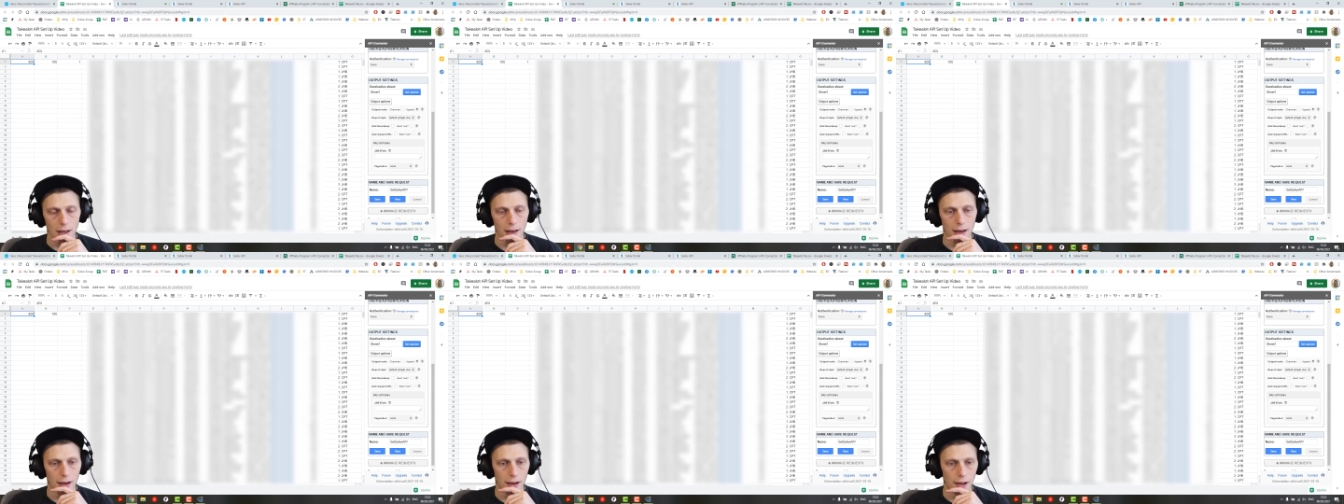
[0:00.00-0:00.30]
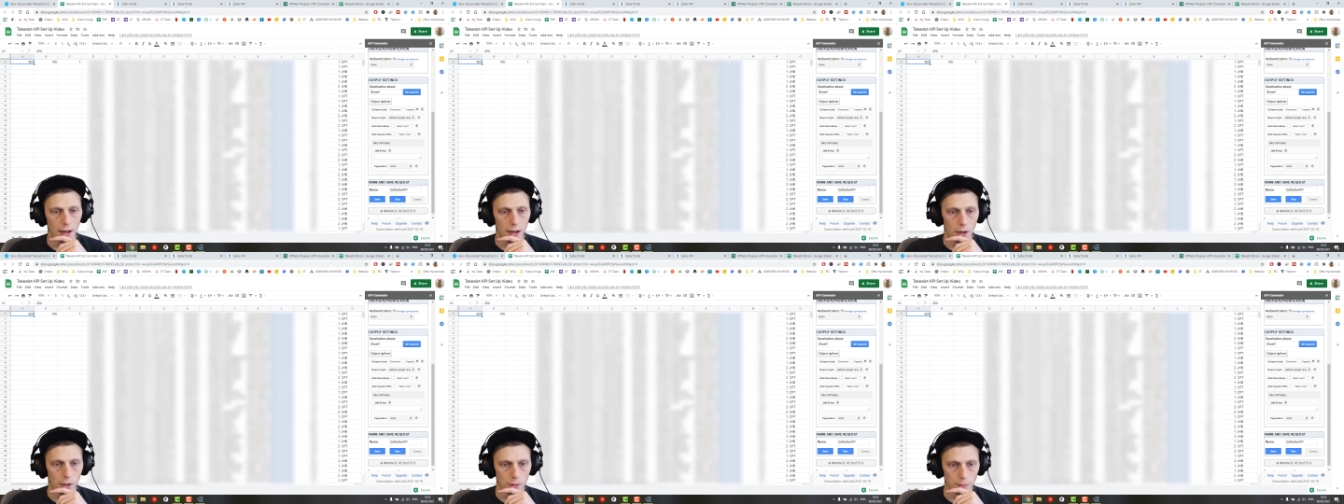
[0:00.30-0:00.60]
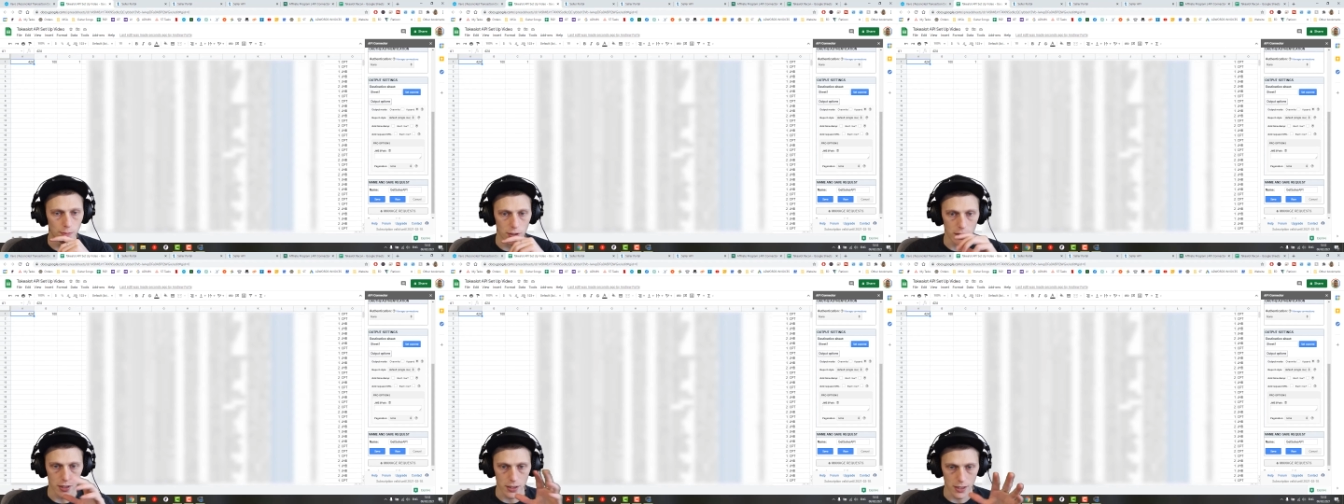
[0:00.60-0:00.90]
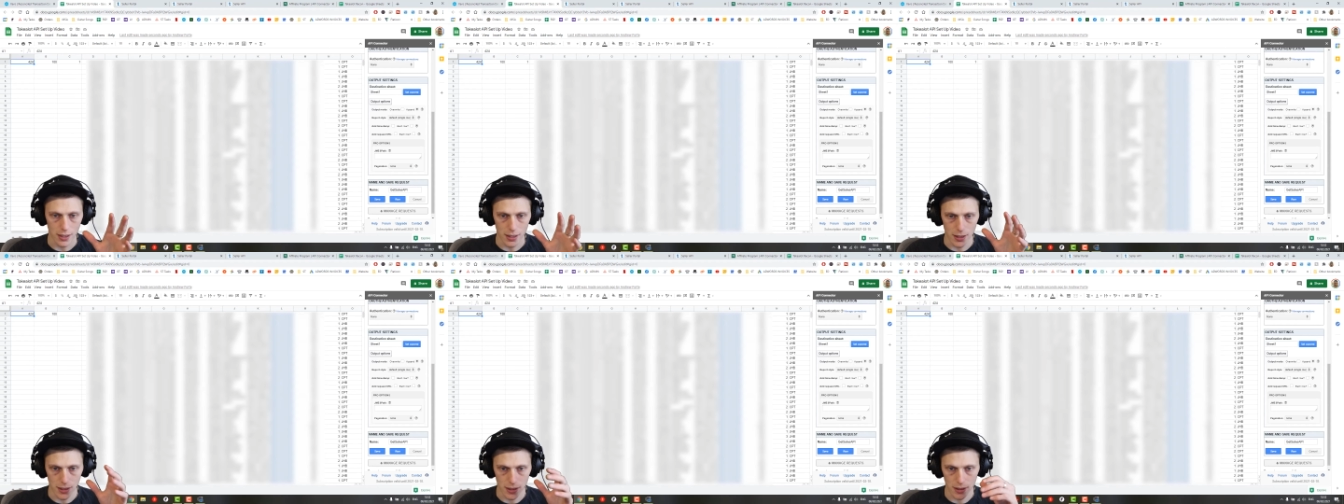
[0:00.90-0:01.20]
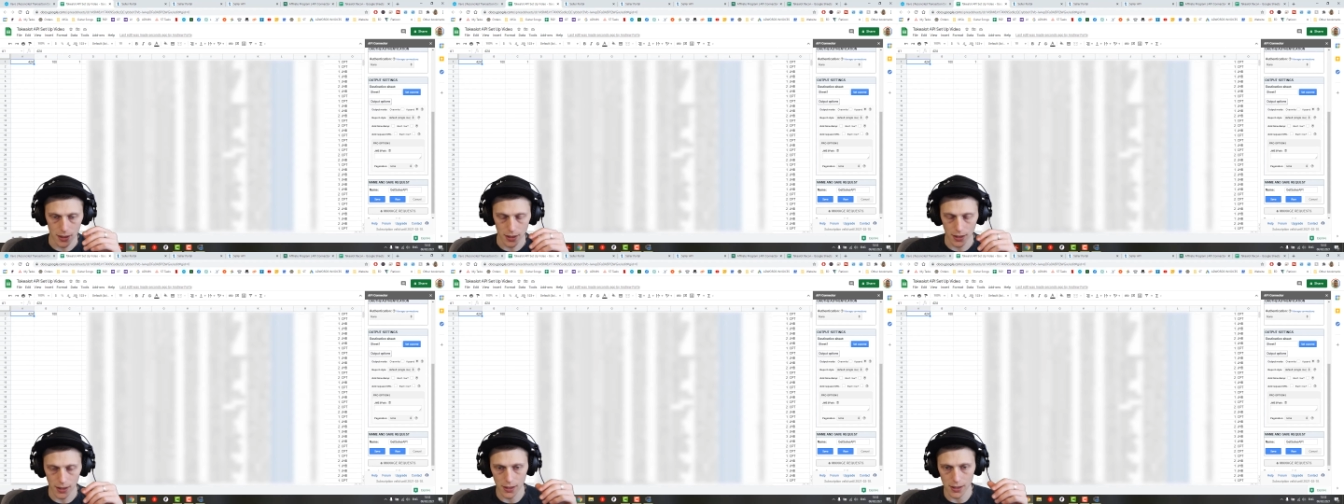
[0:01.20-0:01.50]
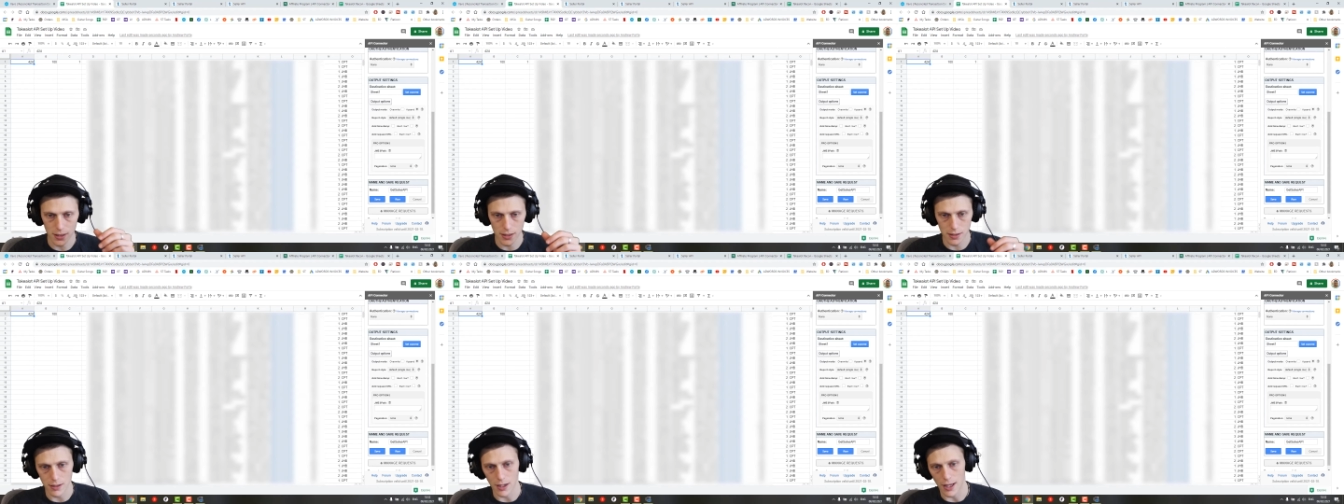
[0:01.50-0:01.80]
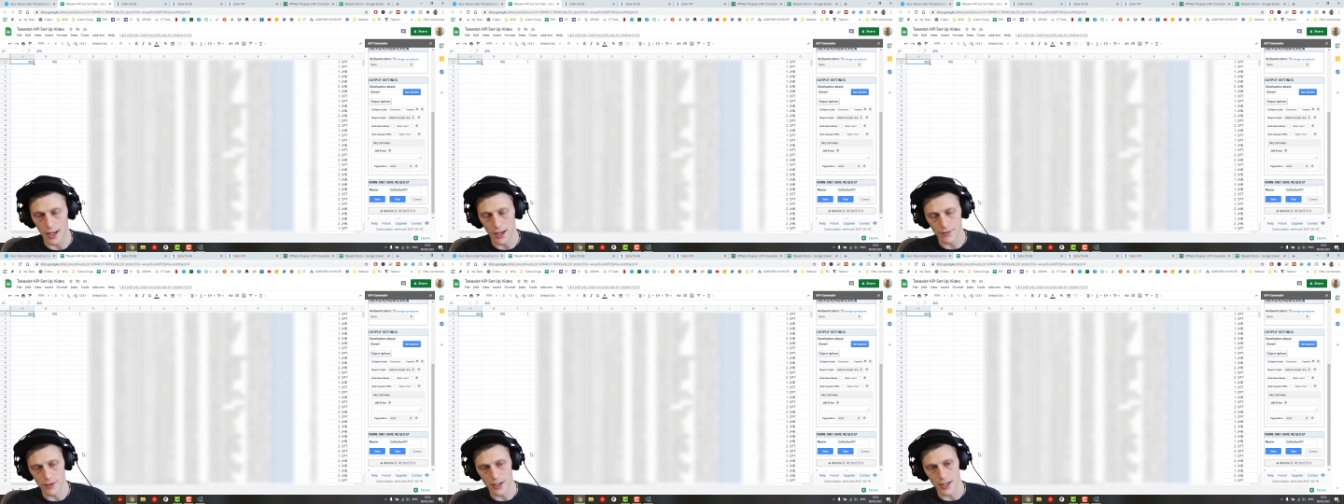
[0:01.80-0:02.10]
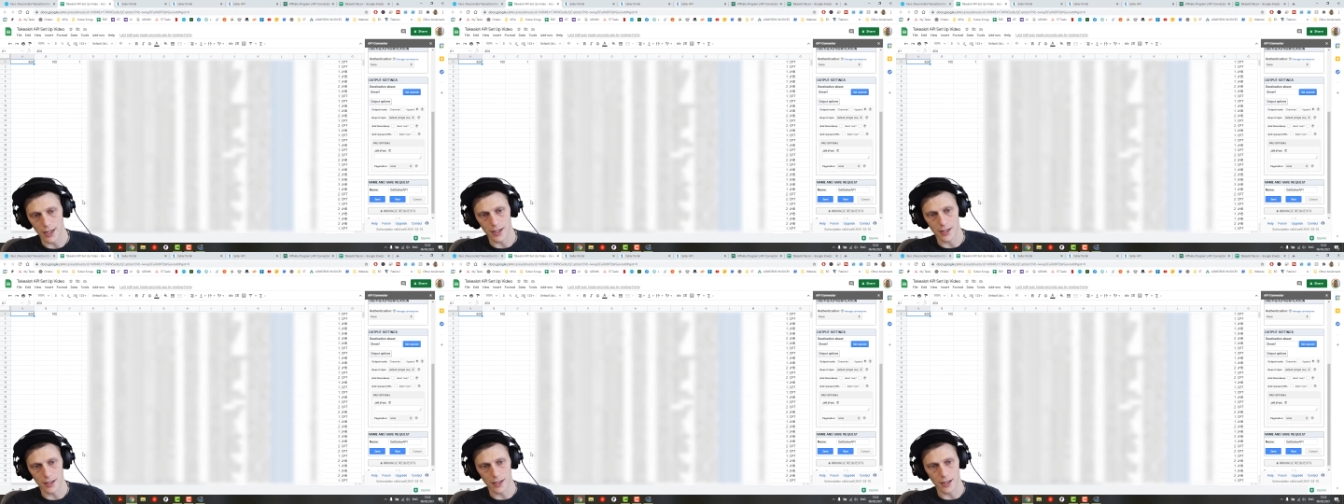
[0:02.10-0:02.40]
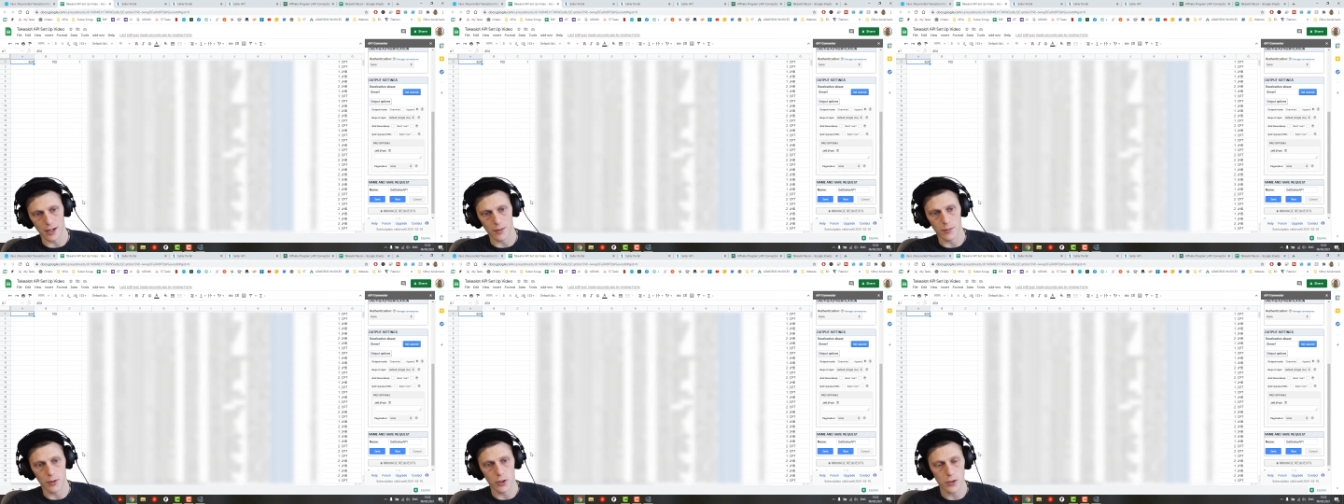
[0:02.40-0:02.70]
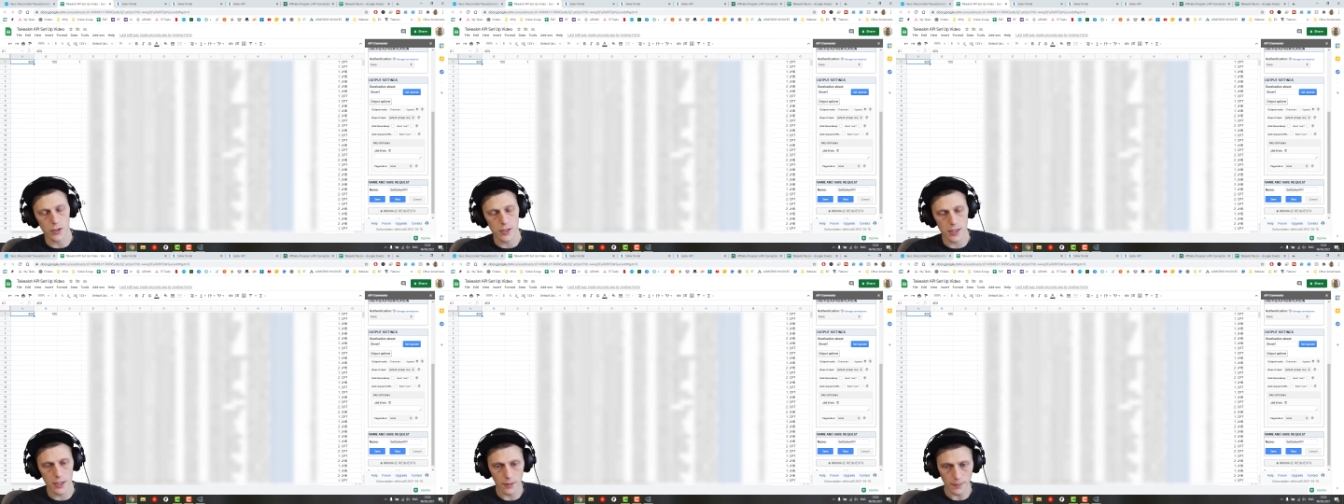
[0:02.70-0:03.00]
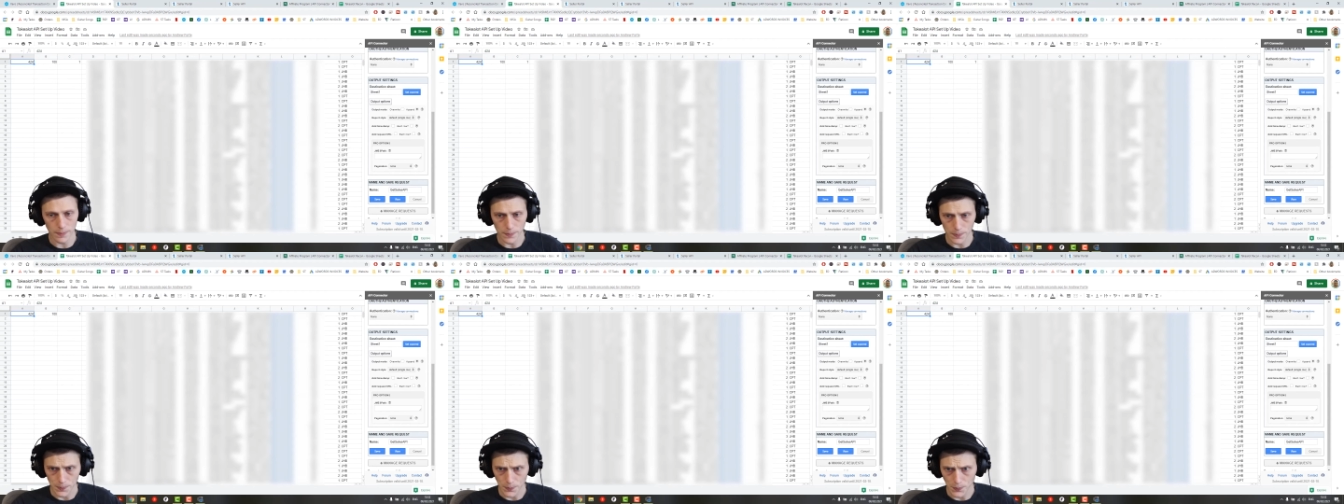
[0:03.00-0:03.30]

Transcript: because um, it is it is live data that I'm using.